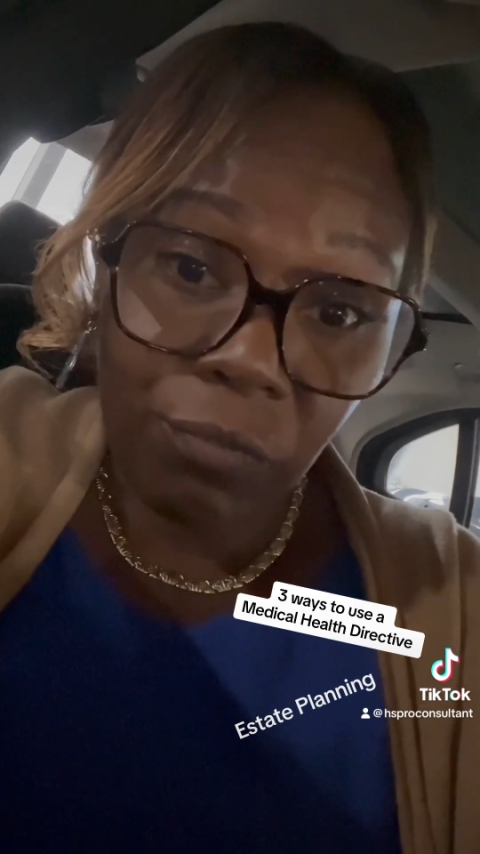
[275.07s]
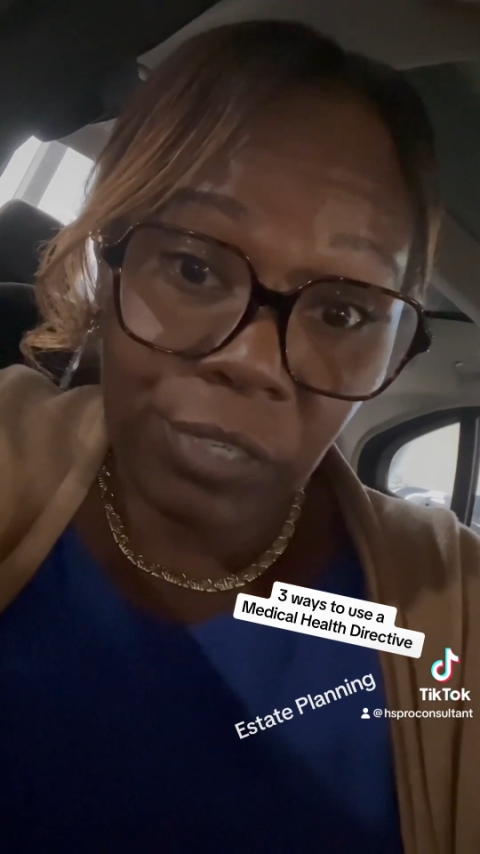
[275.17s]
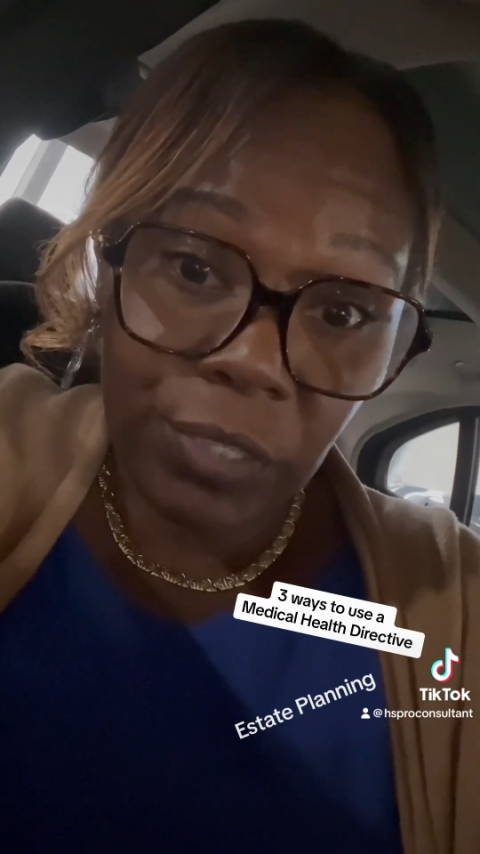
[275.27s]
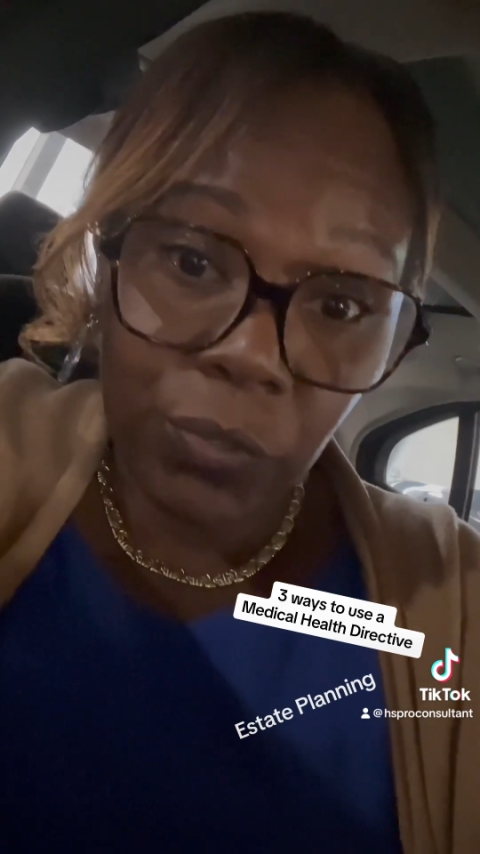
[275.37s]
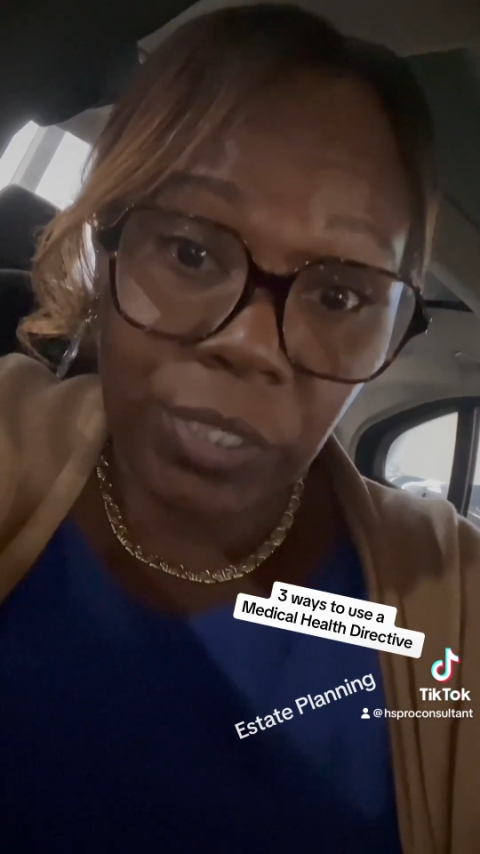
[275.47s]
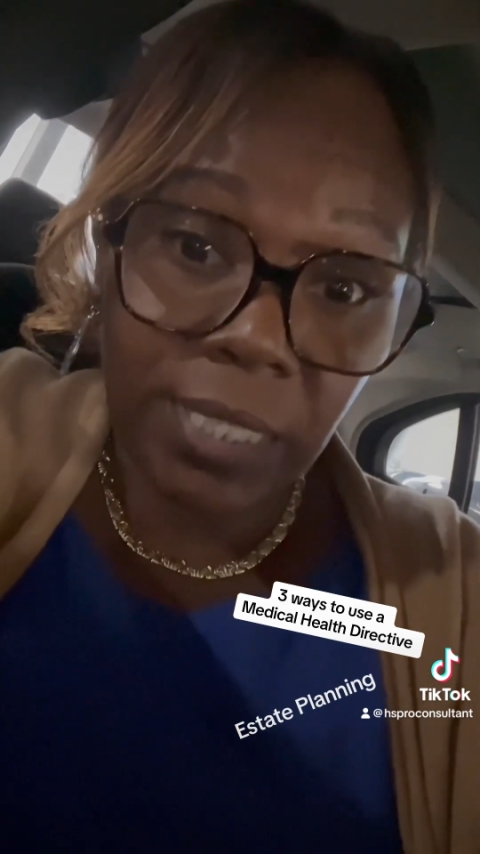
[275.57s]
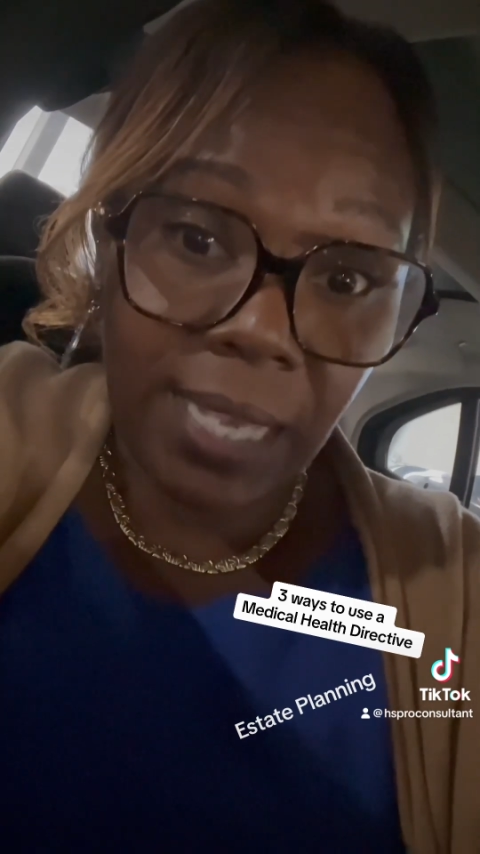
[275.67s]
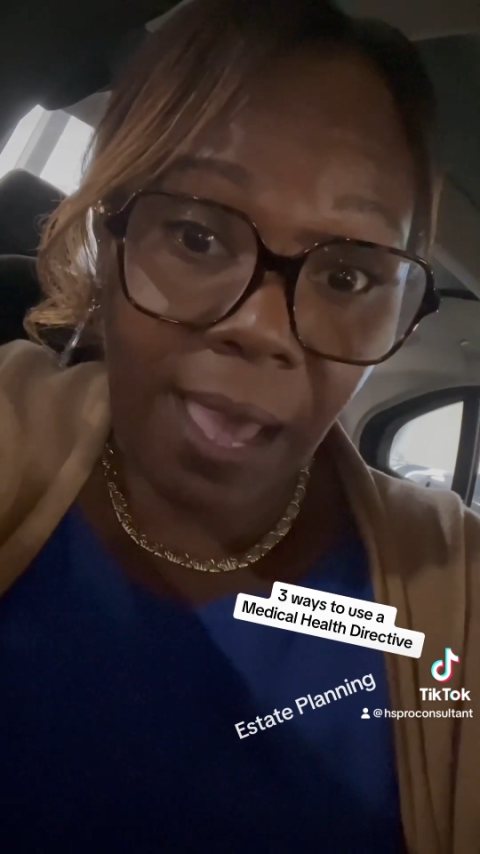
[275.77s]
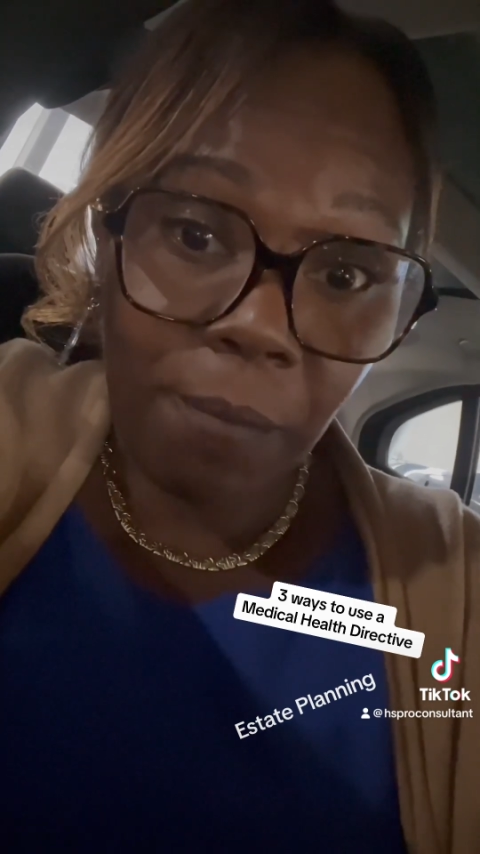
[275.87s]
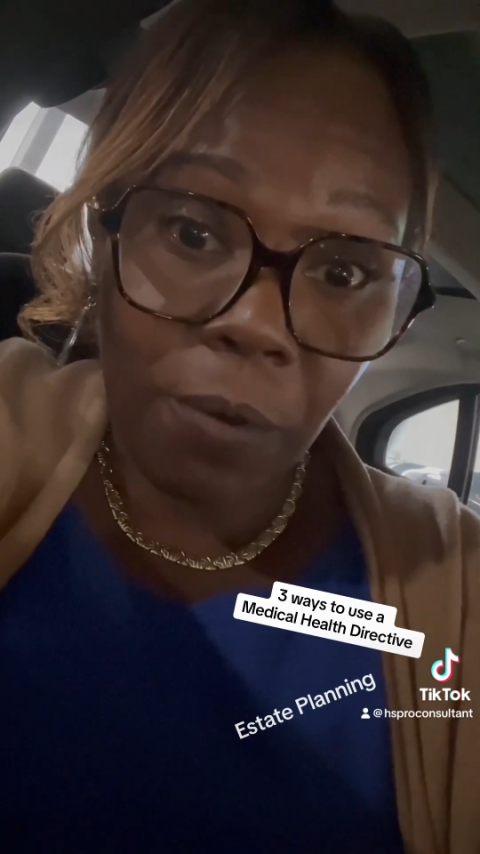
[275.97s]
resource
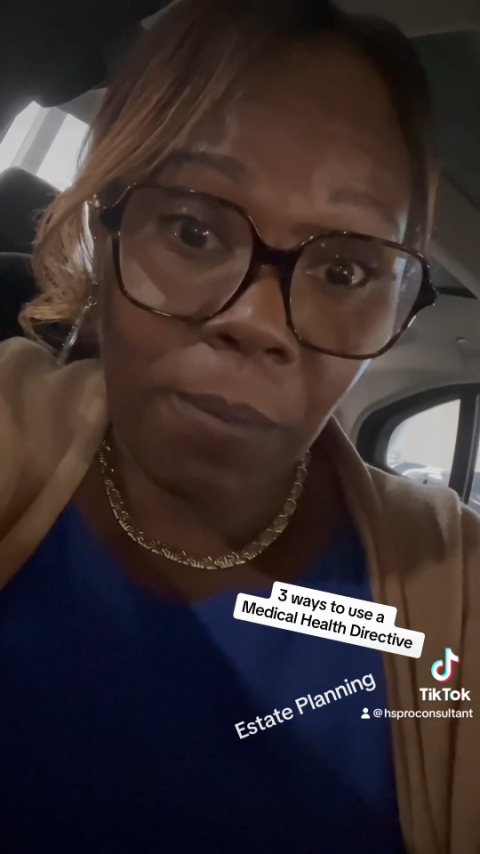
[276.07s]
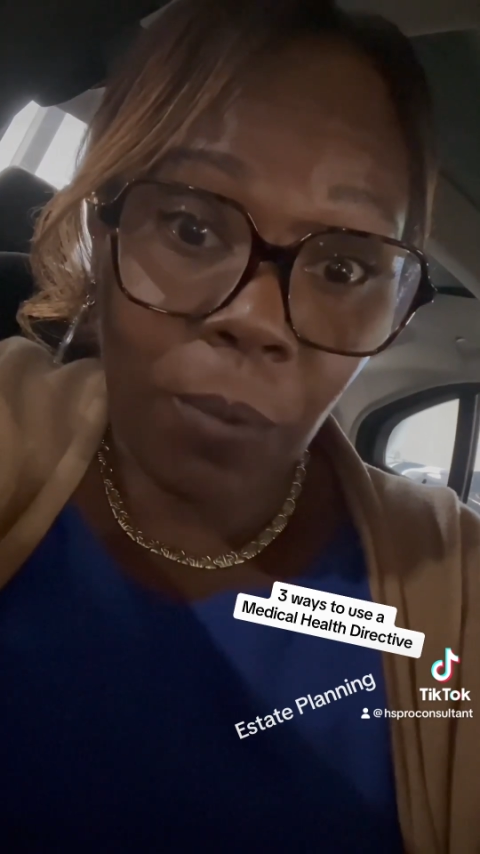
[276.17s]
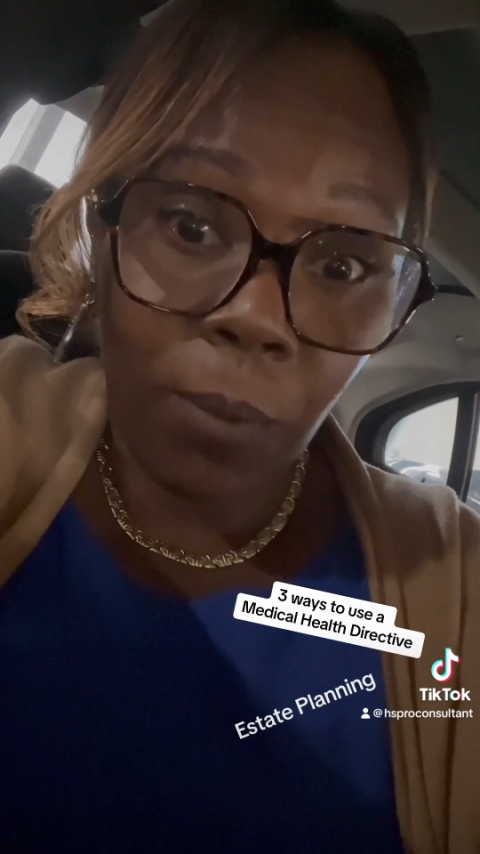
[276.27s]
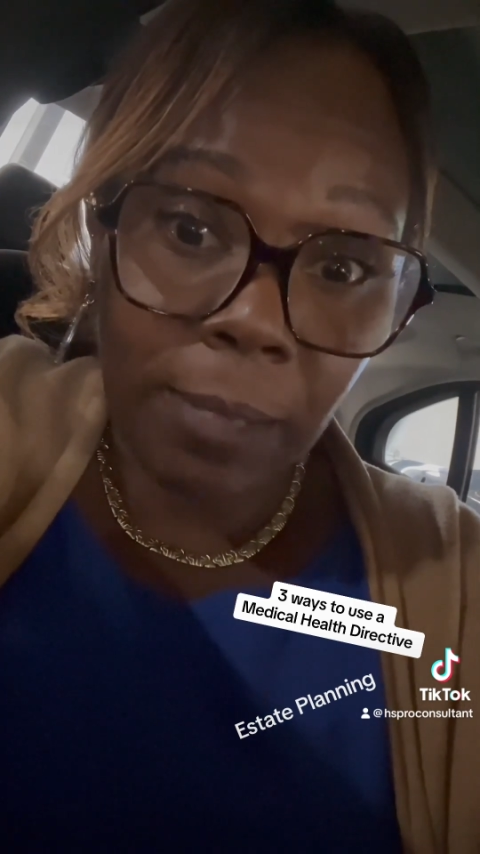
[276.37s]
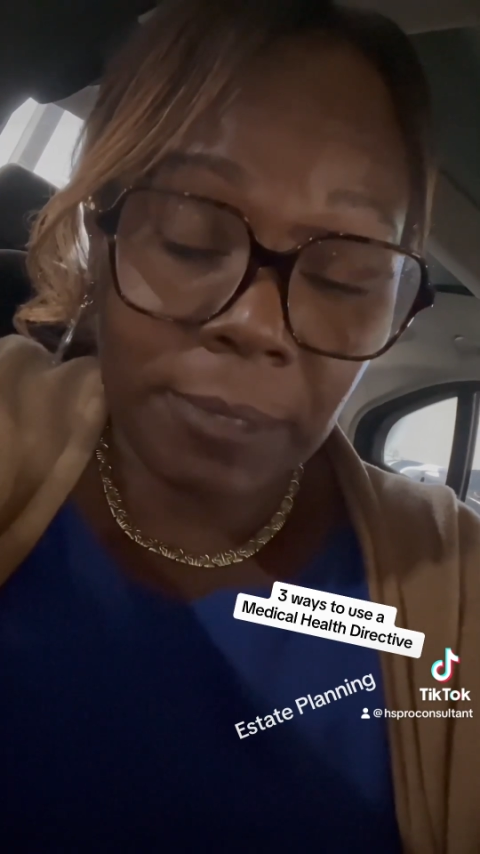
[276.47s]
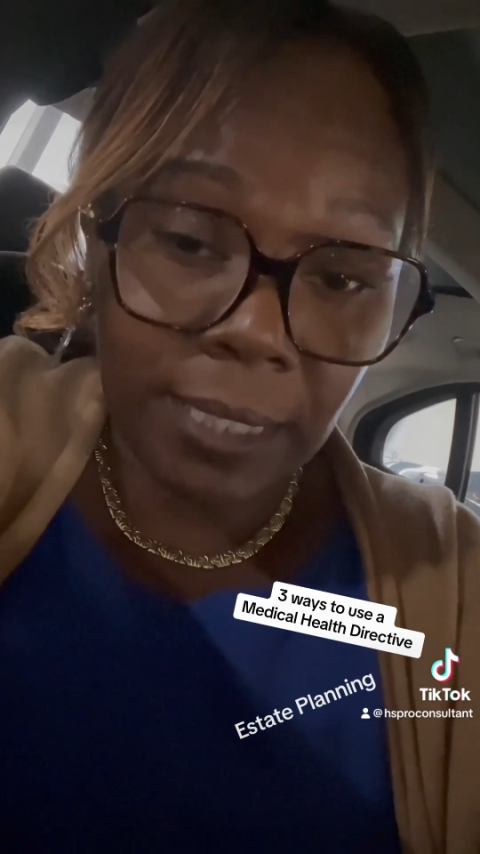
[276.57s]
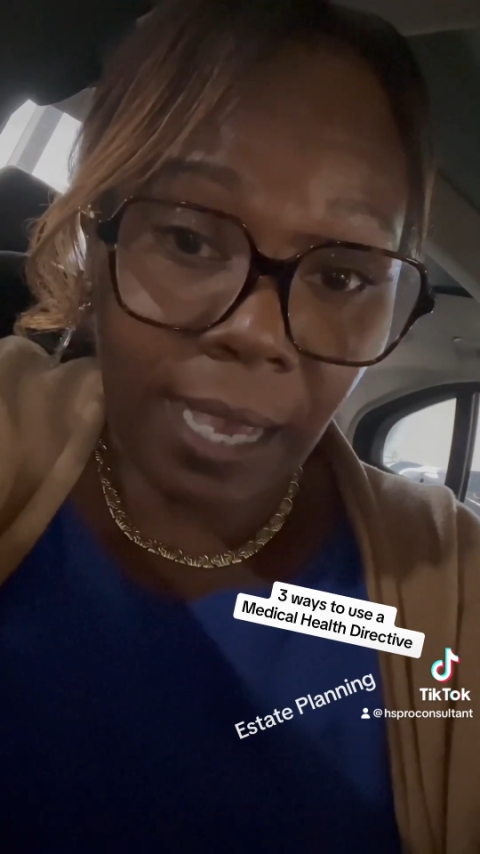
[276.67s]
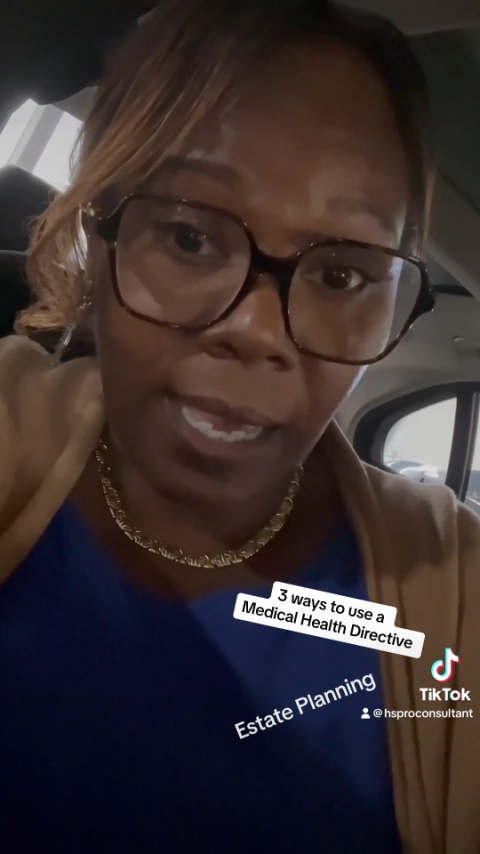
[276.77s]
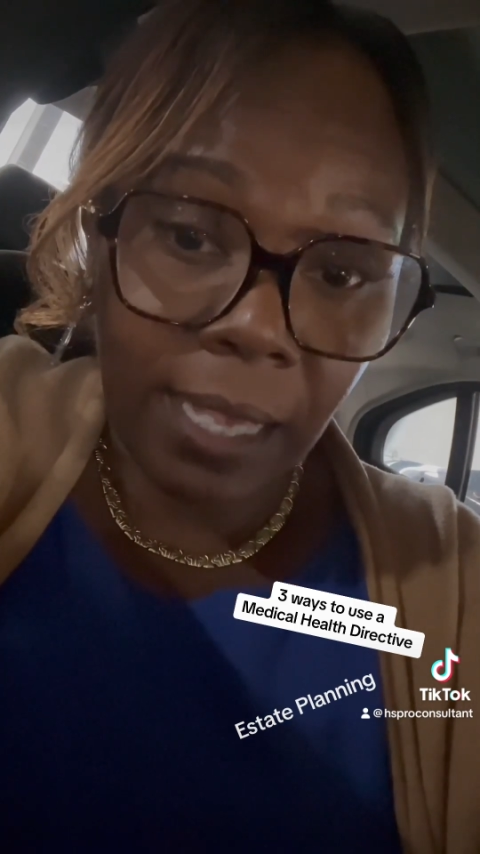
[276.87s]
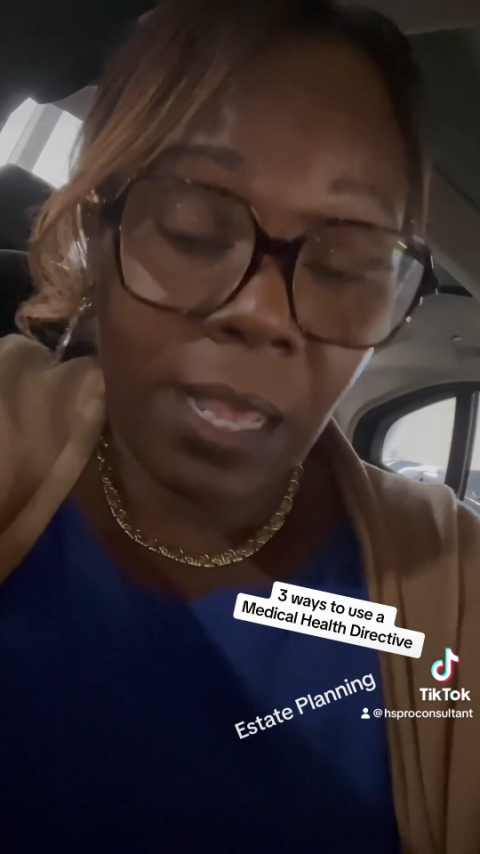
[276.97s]
tab on my
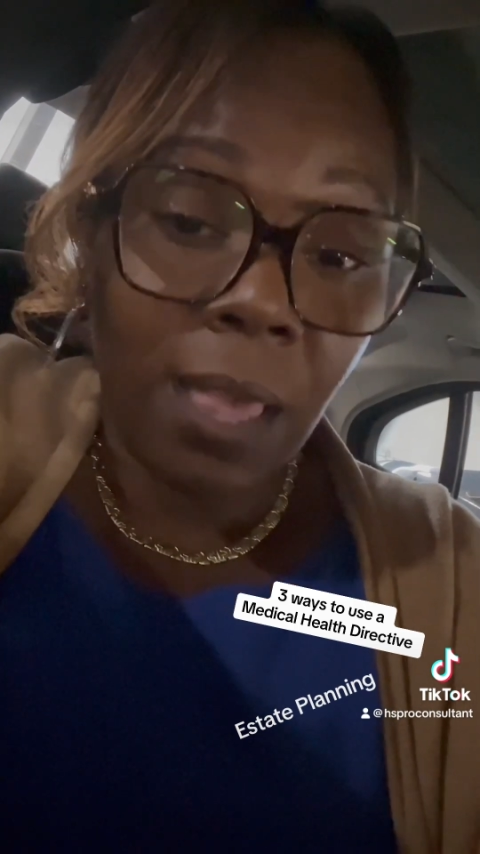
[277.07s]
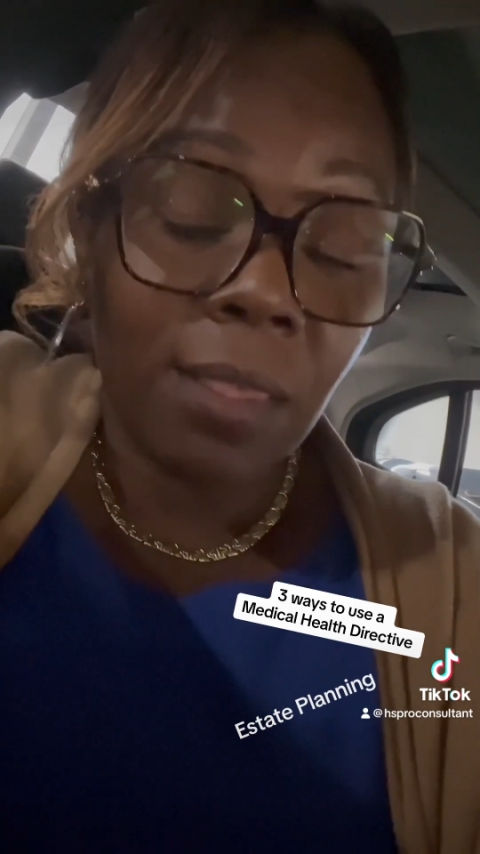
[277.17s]
website.